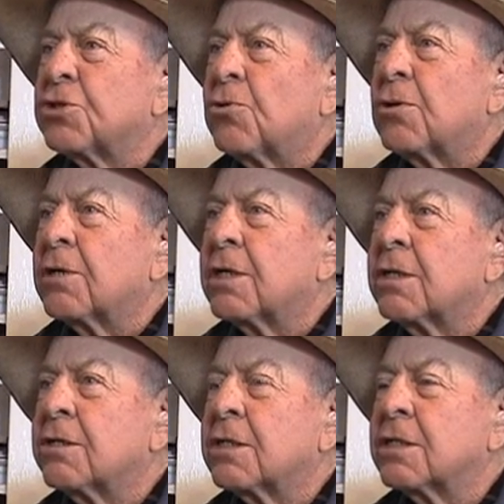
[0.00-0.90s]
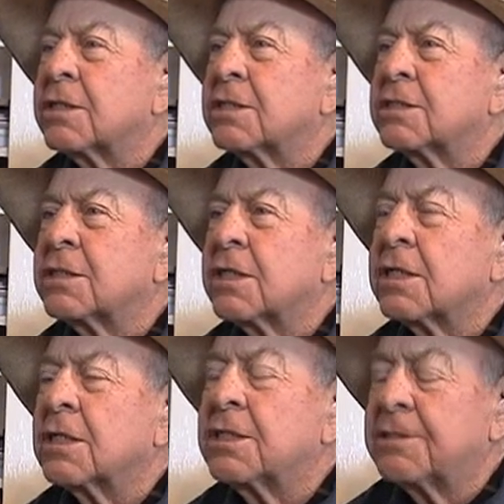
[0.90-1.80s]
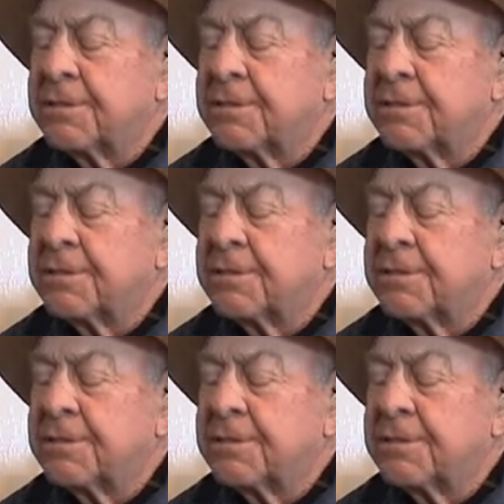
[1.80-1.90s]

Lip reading: store down in Teasdale.